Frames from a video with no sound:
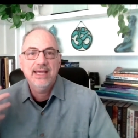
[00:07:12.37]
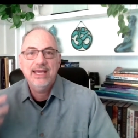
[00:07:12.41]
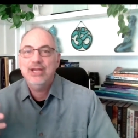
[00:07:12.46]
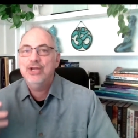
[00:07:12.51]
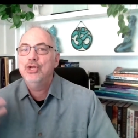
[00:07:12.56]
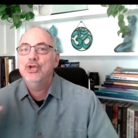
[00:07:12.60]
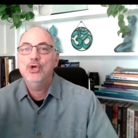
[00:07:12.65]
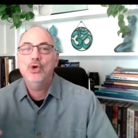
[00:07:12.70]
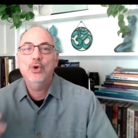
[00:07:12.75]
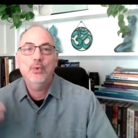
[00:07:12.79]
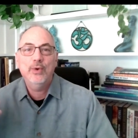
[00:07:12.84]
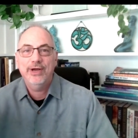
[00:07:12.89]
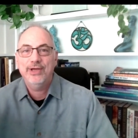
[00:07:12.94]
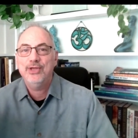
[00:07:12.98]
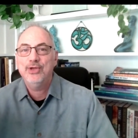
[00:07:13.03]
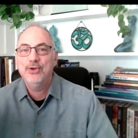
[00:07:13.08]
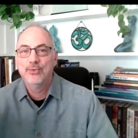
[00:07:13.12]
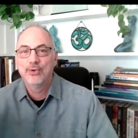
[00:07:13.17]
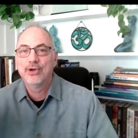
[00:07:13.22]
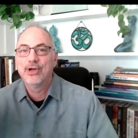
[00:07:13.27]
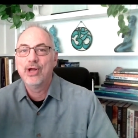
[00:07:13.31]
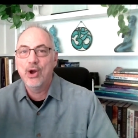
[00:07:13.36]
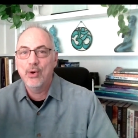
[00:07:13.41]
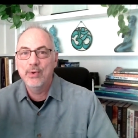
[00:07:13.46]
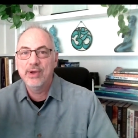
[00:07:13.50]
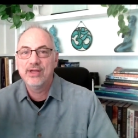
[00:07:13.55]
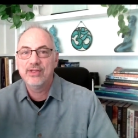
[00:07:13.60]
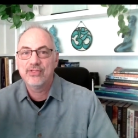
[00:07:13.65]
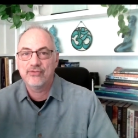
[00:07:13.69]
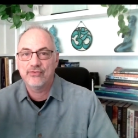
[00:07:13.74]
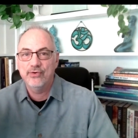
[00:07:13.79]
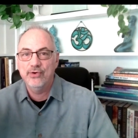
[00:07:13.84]
he knew what you were
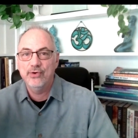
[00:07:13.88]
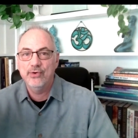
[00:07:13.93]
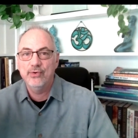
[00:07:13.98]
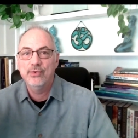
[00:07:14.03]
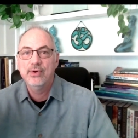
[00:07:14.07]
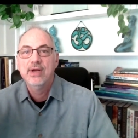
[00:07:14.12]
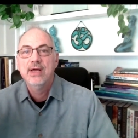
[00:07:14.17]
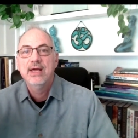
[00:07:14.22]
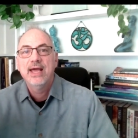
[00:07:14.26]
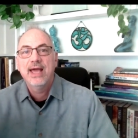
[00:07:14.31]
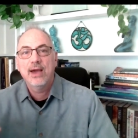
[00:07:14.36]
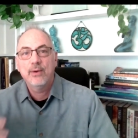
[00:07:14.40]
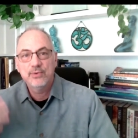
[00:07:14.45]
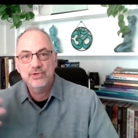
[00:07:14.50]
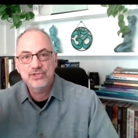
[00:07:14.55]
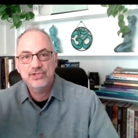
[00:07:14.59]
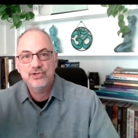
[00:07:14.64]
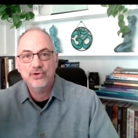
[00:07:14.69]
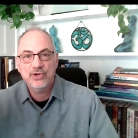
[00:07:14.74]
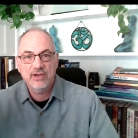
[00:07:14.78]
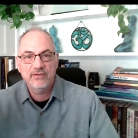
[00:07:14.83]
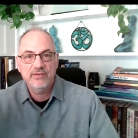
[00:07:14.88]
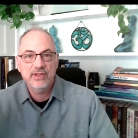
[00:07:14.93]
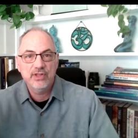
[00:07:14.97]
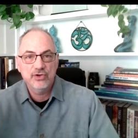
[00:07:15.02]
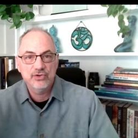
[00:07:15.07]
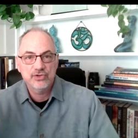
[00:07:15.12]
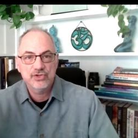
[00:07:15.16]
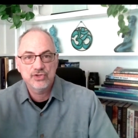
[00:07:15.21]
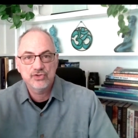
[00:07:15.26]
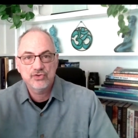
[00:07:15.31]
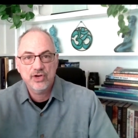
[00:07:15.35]
going through and was still giving
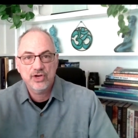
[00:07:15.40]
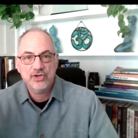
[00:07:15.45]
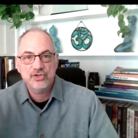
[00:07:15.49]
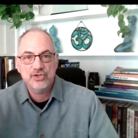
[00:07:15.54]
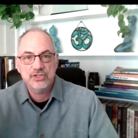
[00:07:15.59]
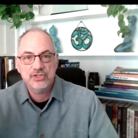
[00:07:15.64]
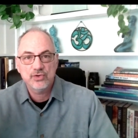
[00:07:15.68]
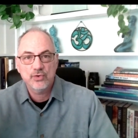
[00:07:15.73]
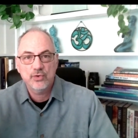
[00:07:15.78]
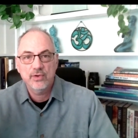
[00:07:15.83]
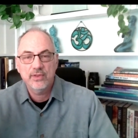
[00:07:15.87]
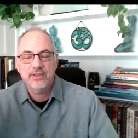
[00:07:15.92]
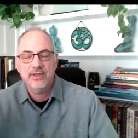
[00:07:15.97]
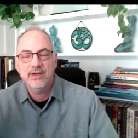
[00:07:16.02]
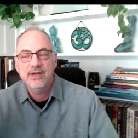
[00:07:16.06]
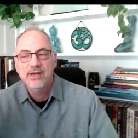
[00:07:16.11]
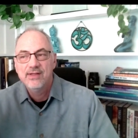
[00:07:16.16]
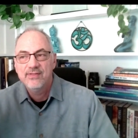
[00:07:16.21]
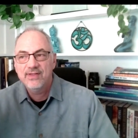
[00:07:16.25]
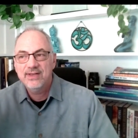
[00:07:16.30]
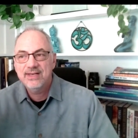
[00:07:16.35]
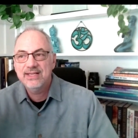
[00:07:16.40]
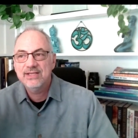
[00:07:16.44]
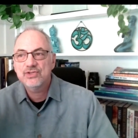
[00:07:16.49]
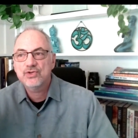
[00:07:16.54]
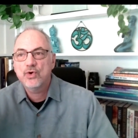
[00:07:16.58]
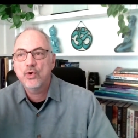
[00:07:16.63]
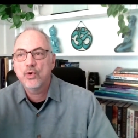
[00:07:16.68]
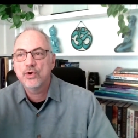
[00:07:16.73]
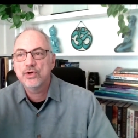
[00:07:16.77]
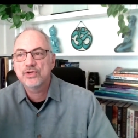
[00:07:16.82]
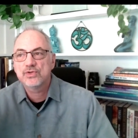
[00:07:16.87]
those instructions so it, the, the
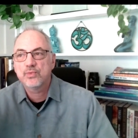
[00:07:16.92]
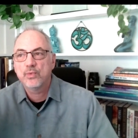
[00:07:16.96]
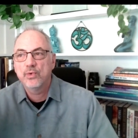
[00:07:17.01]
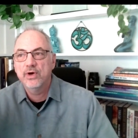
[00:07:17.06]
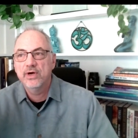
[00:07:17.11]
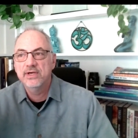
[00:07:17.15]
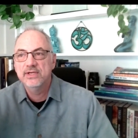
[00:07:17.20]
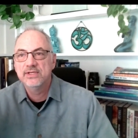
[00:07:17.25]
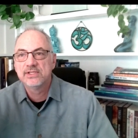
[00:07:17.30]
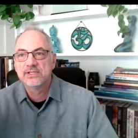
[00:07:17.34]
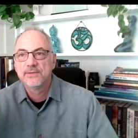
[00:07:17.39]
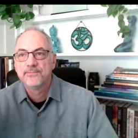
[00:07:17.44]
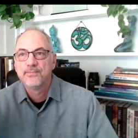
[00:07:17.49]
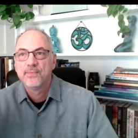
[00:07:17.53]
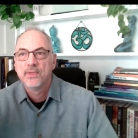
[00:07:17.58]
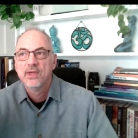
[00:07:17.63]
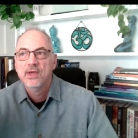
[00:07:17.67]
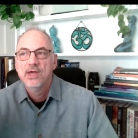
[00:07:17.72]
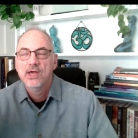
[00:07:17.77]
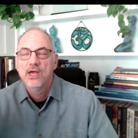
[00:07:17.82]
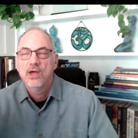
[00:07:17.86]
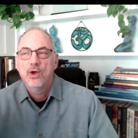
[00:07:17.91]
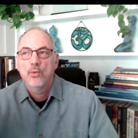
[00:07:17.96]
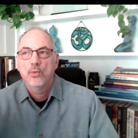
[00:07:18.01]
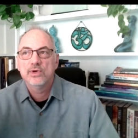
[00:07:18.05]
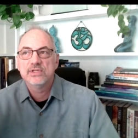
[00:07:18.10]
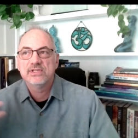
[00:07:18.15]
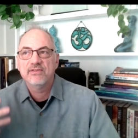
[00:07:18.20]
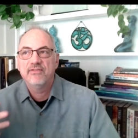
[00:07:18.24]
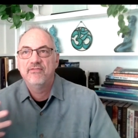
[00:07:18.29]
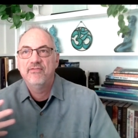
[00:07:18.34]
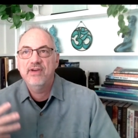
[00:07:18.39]
discourse was
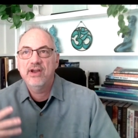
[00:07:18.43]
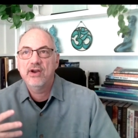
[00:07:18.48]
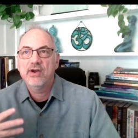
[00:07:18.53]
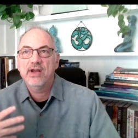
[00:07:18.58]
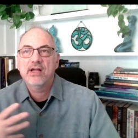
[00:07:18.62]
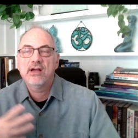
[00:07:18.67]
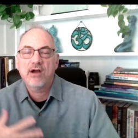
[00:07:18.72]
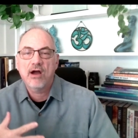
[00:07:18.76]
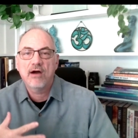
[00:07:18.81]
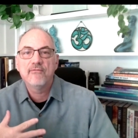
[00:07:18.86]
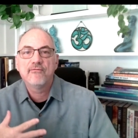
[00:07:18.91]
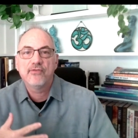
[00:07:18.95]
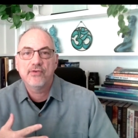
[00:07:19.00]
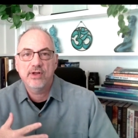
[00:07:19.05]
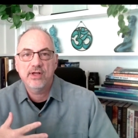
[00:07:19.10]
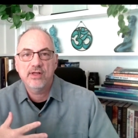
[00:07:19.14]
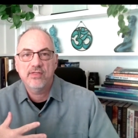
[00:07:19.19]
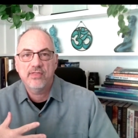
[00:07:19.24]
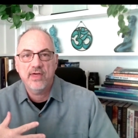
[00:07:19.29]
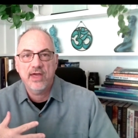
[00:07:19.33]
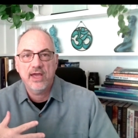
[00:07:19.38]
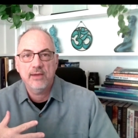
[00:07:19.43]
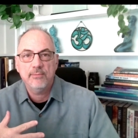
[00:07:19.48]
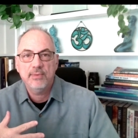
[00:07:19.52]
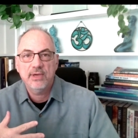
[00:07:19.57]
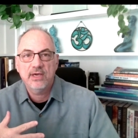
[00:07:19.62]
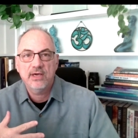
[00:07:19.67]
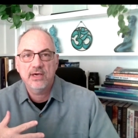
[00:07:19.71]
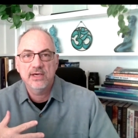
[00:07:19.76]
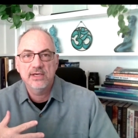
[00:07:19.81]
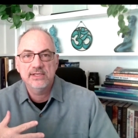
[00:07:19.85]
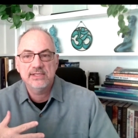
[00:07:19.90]
was a very comforting thing
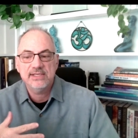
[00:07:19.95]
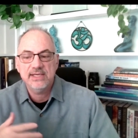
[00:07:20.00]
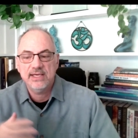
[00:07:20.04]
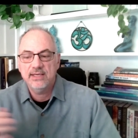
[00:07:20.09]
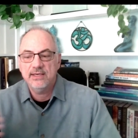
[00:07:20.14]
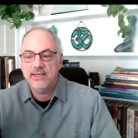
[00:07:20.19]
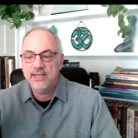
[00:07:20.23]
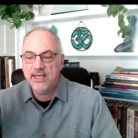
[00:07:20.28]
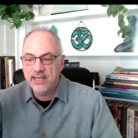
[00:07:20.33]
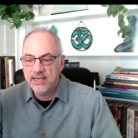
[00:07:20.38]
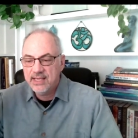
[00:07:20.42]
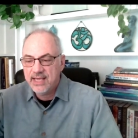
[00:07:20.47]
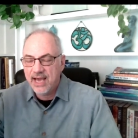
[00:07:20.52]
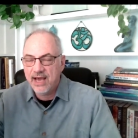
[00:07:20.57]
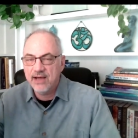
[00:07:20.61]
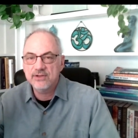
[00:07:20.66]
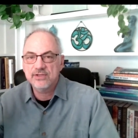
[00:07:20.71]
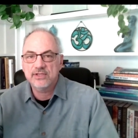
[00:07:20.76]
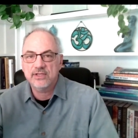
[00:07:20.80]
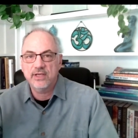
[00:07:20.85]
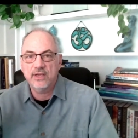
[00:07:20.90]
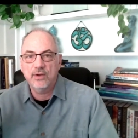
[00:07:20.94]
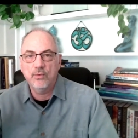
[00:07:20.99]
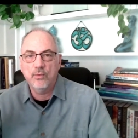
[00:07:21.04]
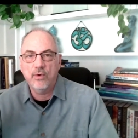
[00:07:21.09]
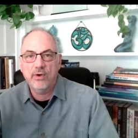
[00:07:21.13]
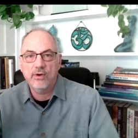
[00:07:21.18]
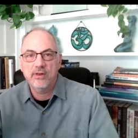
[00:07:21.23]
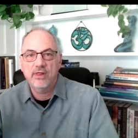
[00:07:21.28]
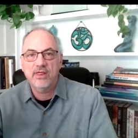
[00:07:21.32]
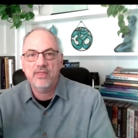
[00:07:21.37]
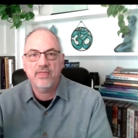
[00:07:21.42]
because in in counseling
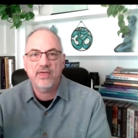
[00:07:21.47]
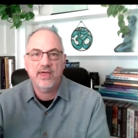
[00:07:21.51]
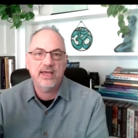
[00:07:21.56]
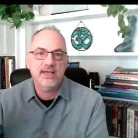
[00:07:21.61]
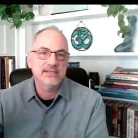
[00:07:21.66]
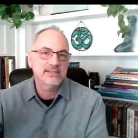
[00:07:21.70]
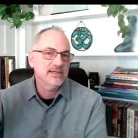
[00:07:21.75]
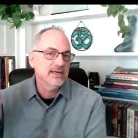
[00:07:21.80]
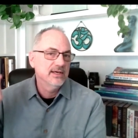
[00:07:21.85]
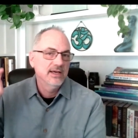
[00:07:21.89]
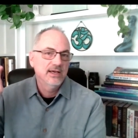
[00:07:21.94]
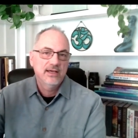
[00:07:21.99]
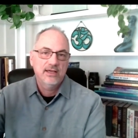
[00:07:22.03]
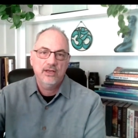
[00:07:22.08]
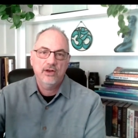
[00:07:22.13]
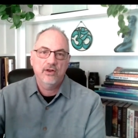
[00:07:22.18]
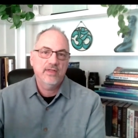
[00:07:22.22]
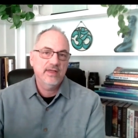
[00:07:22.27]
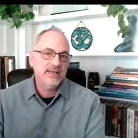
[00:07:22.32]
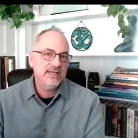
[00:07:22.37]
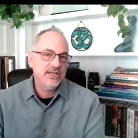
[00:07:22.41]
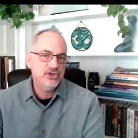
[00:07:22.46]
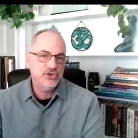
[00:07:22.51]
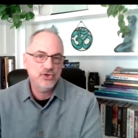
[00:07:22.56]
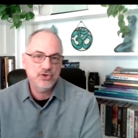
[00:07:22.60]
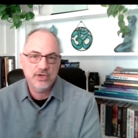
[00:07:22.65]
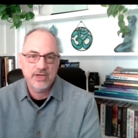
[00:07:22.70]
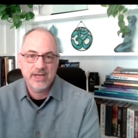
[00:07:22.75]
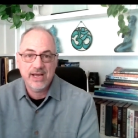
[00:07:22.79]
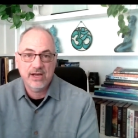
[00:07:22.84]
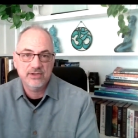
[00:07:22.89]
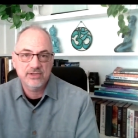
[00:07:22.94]
one of the things you know they teach you
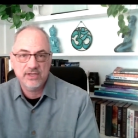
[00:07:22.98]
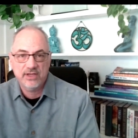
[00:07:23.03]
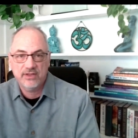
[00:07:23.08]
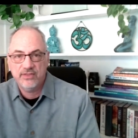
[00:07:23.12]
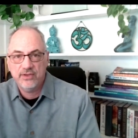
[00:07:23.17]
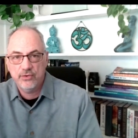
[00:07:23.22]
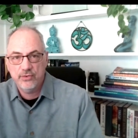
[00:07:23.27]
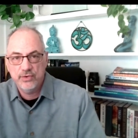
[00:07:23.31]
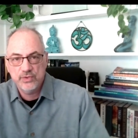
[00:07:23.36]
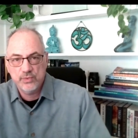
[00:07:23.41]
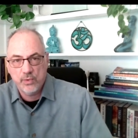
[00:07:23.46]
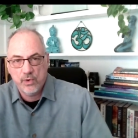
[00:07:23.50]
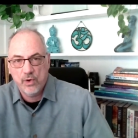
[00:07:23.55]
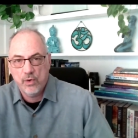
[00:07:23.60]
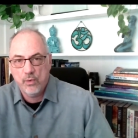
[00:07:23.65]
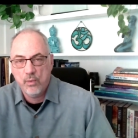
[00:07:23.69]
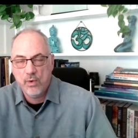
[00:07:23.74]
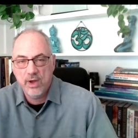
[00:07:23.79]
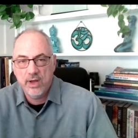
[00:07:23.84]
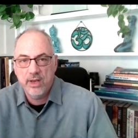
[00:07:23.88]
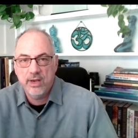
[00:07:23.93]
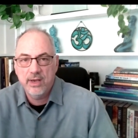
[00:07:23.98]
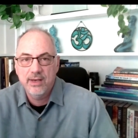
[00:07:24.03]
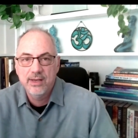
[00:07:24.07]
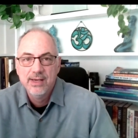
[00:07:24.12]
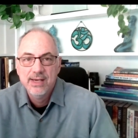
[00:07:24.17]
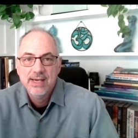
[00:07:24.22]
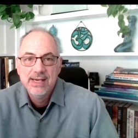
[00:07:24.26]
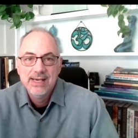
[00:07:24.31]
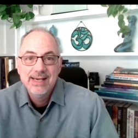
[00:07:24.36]
in counseling theories 101